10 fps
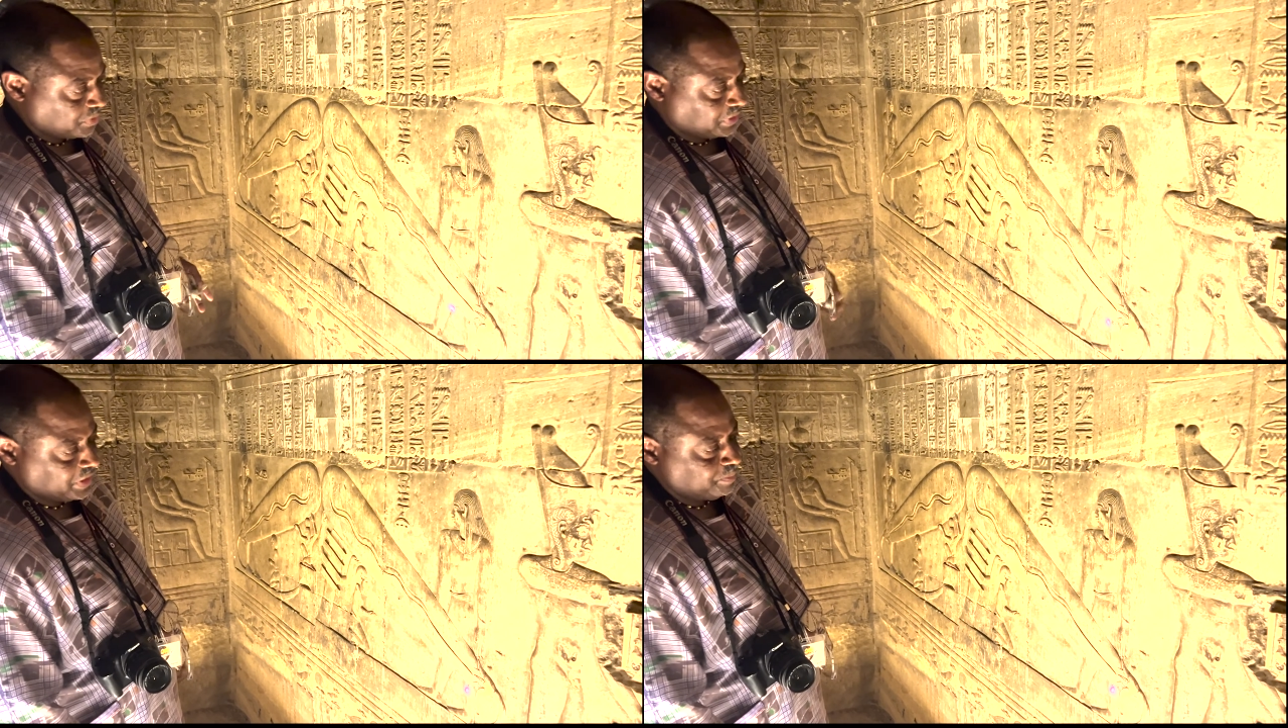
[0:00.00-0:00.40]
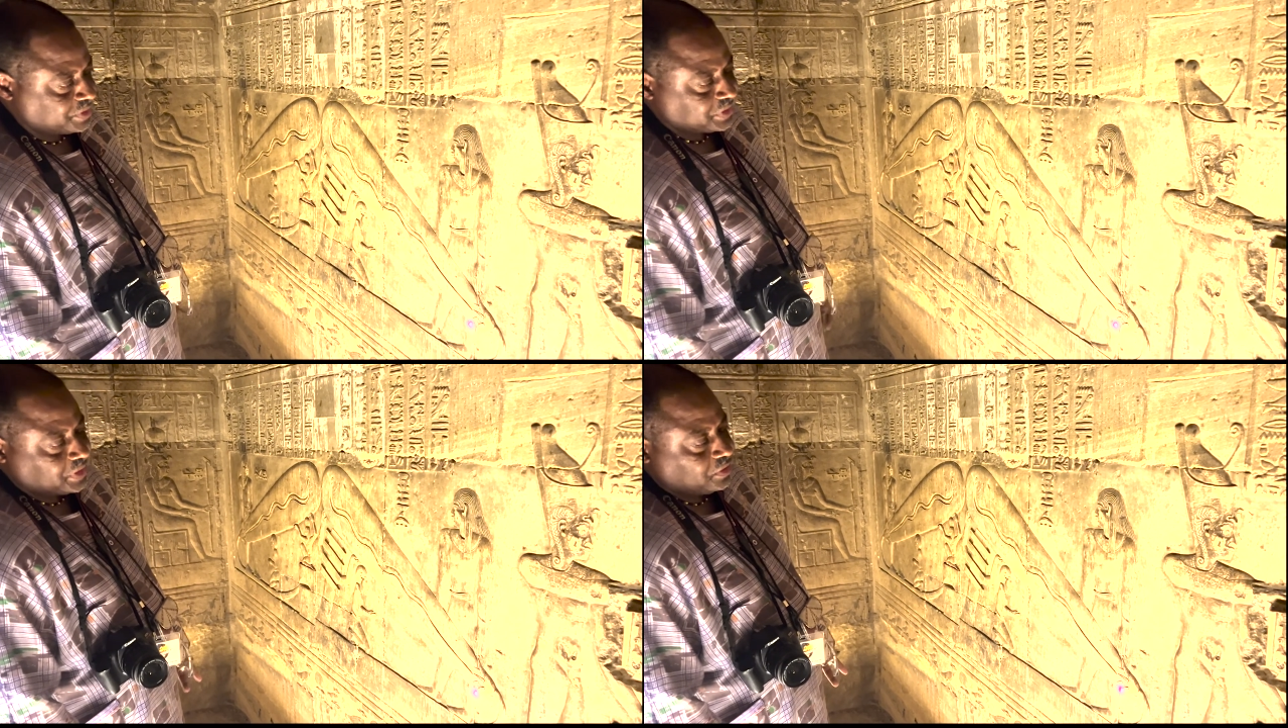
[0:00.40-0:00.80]
claim
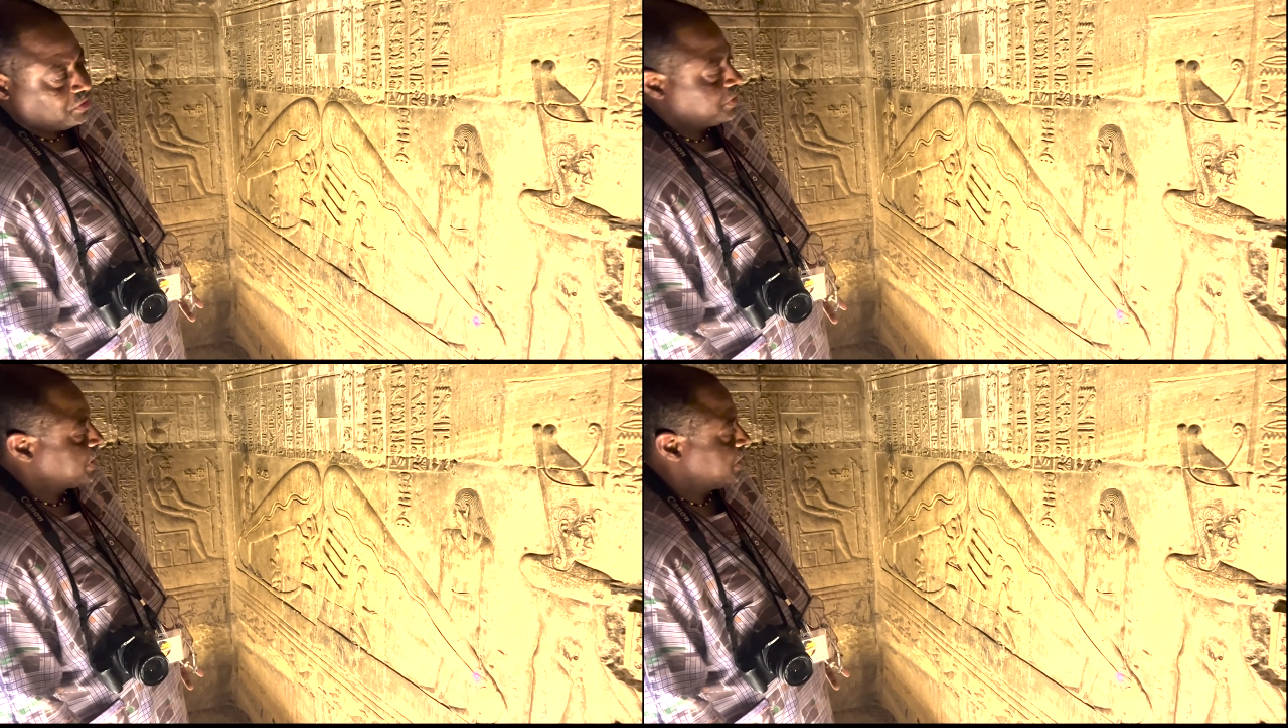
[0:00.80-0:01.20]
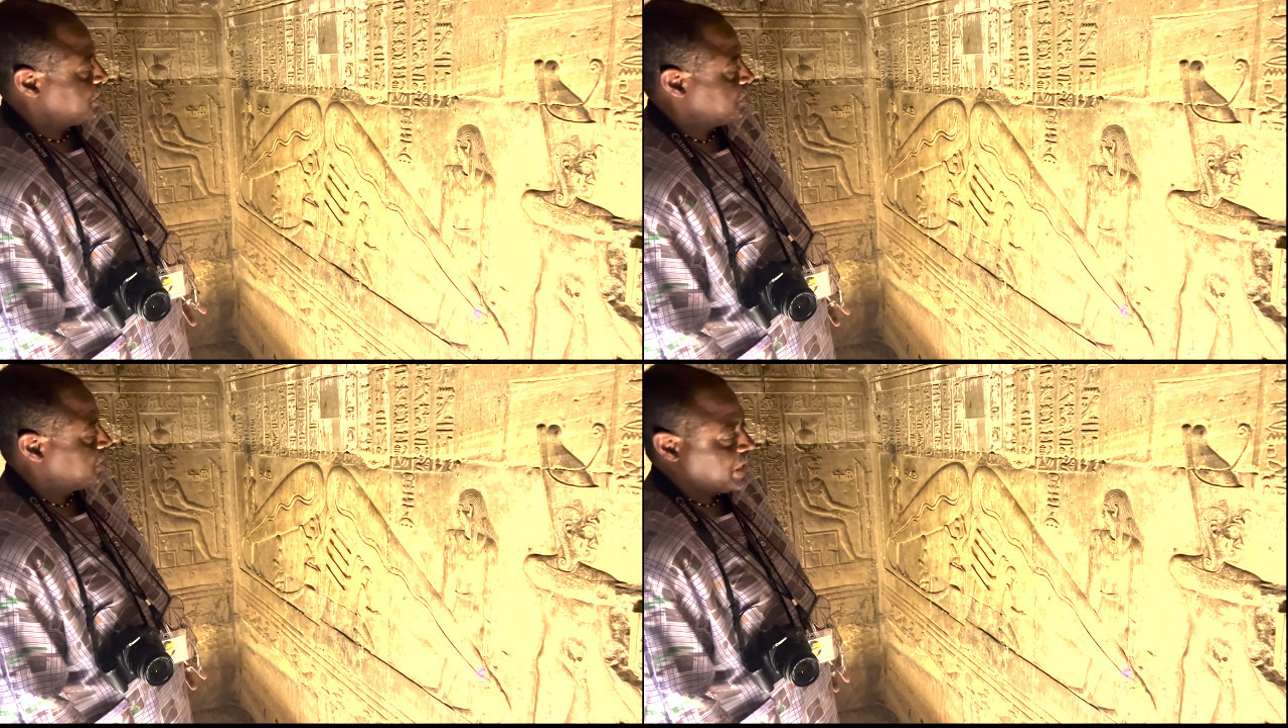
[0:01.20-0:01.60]
it's an
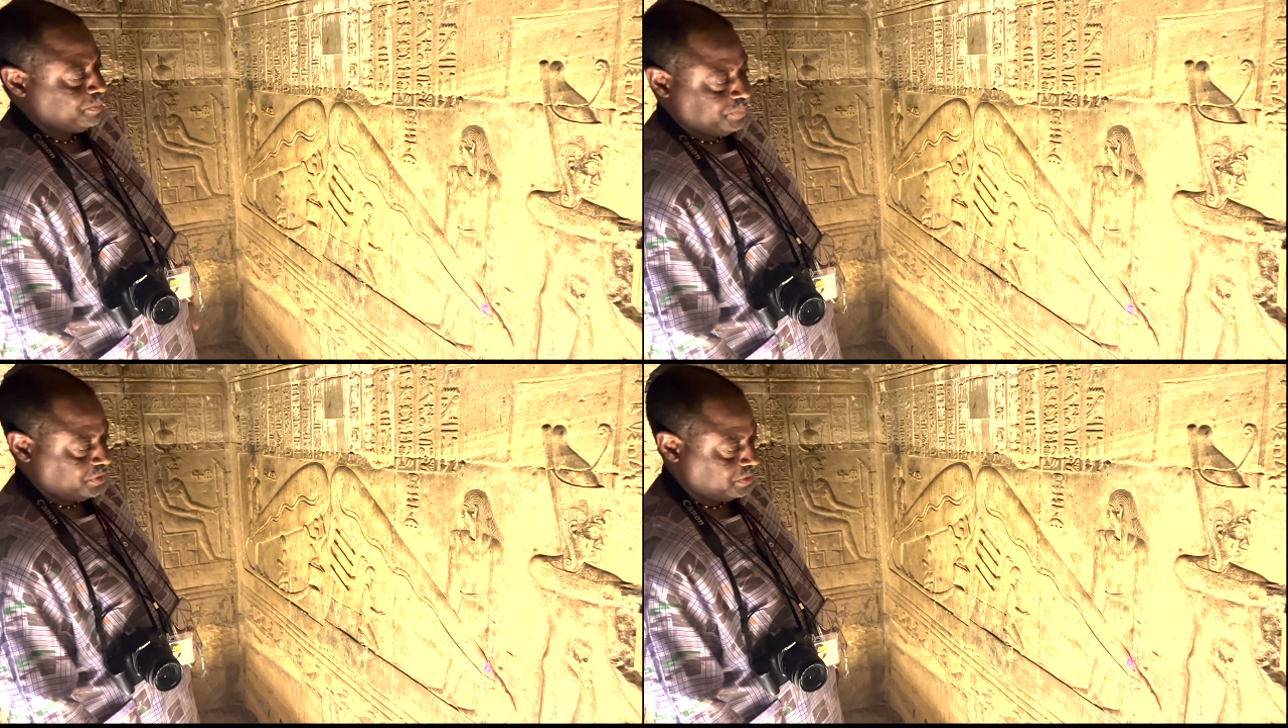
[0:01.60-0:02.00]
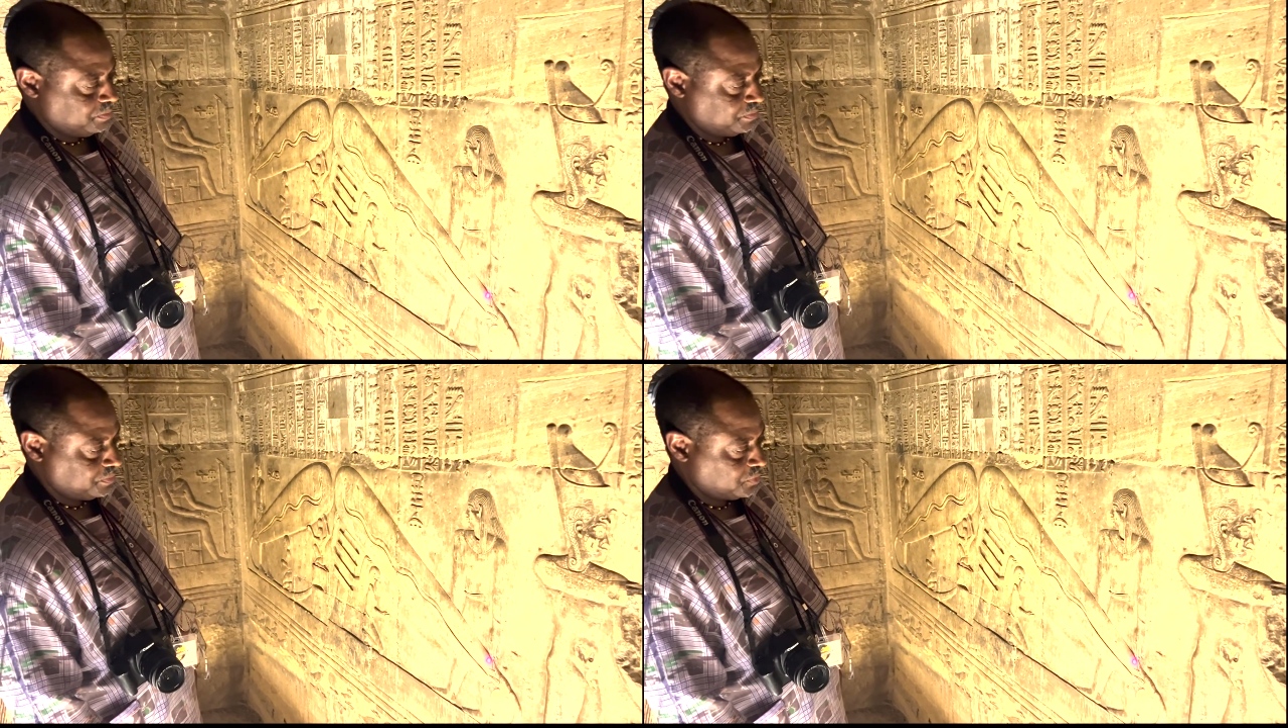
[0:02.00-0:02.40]
elongated light bulb
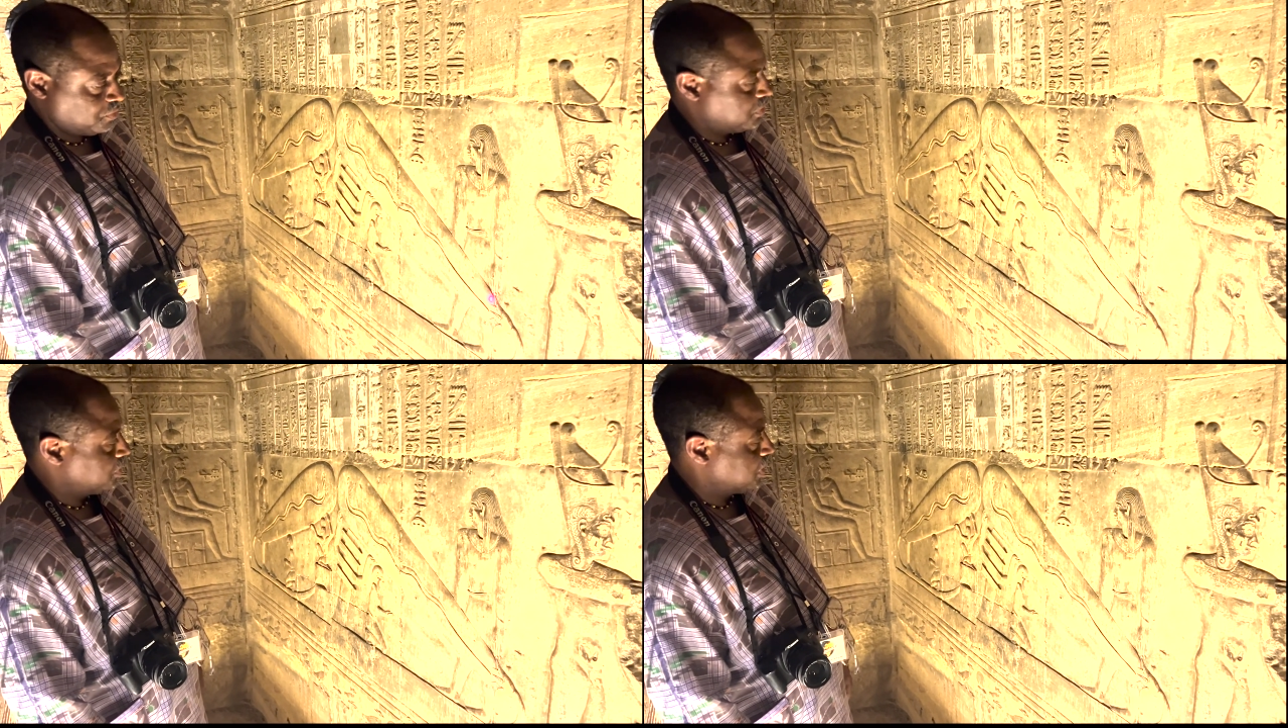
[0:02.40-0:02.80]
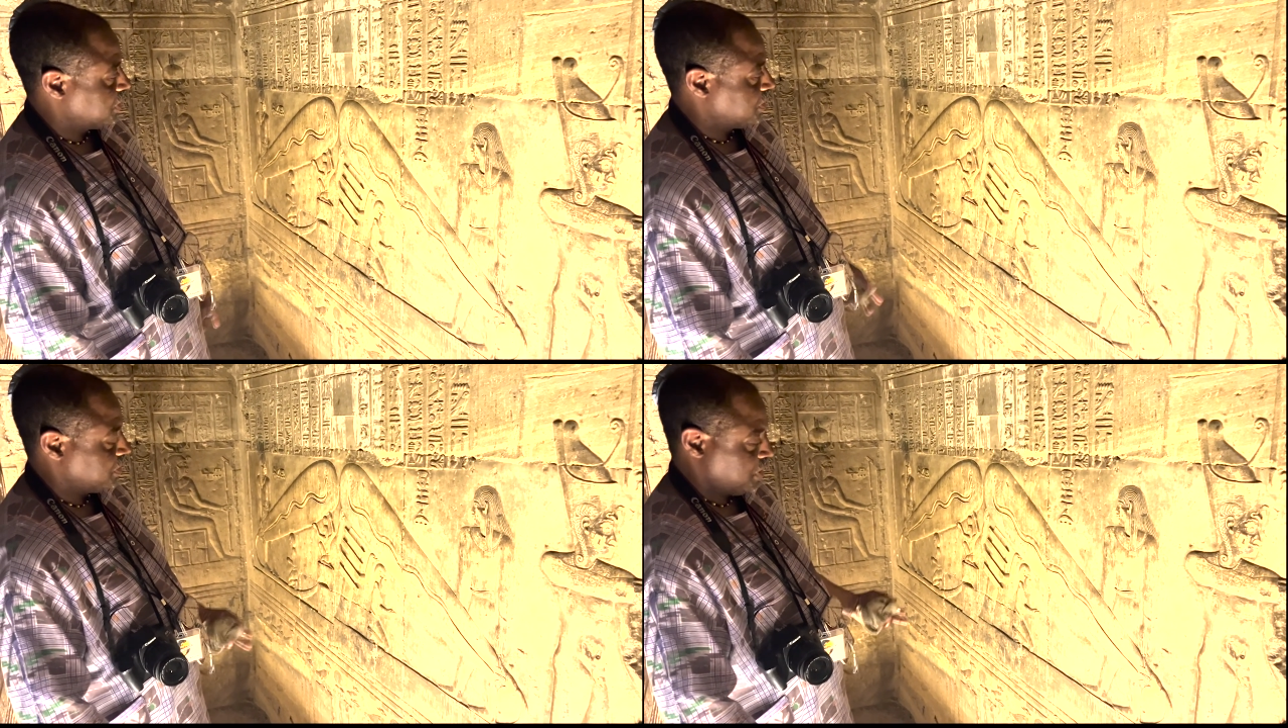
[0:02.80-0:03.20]

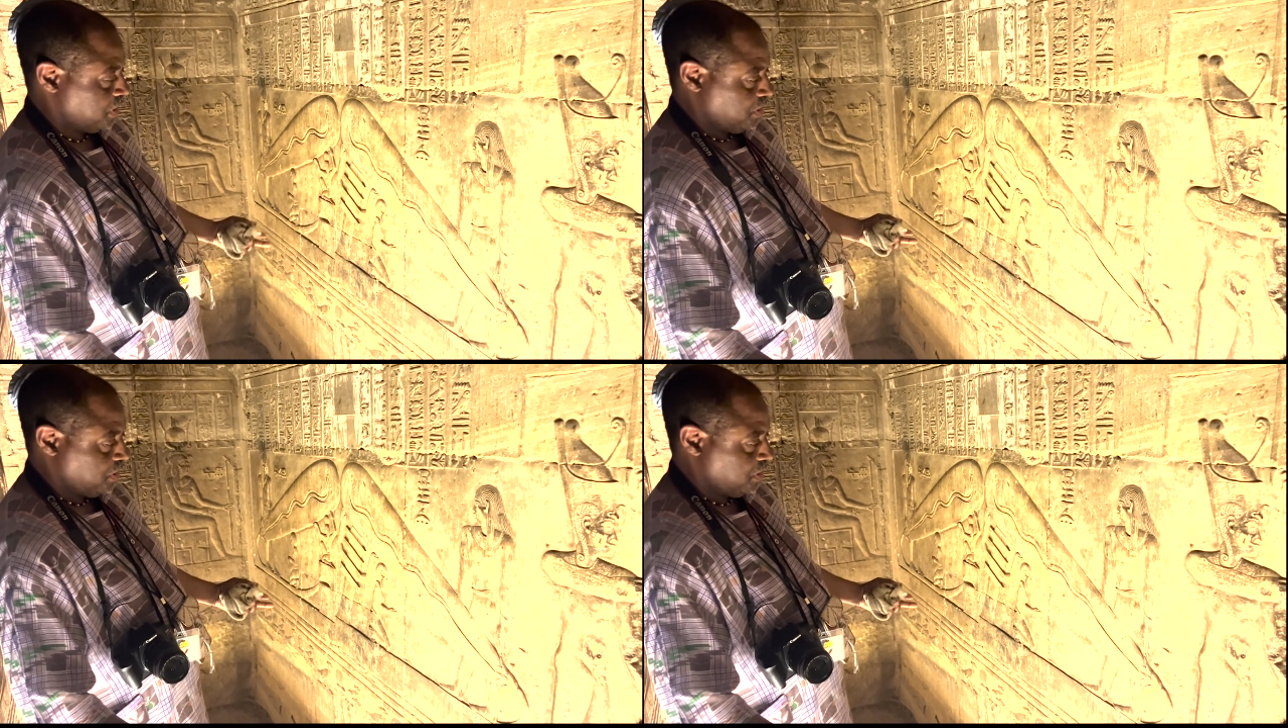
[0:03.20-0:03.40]
or